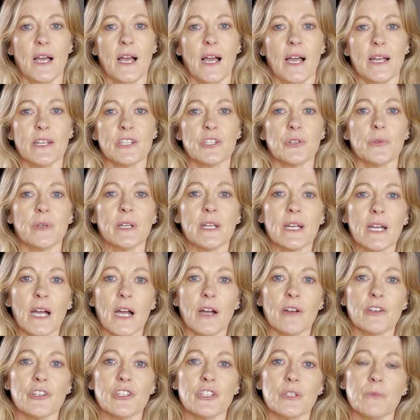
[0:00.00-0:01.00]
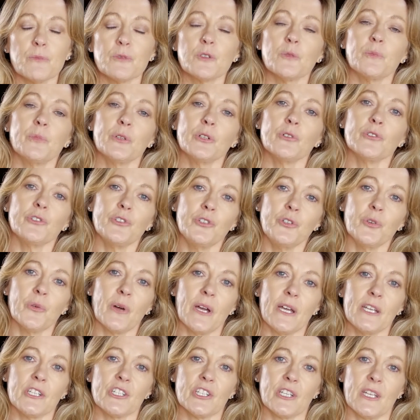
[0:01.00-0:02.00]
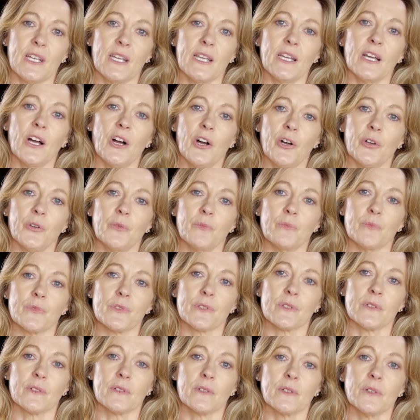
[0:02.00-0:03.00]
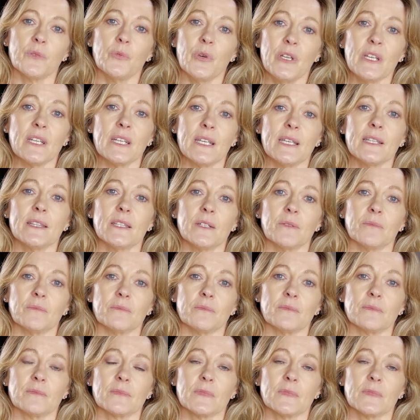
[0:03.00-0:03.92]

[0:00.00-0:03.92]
and to encourage them to build new aged care homes. We need them.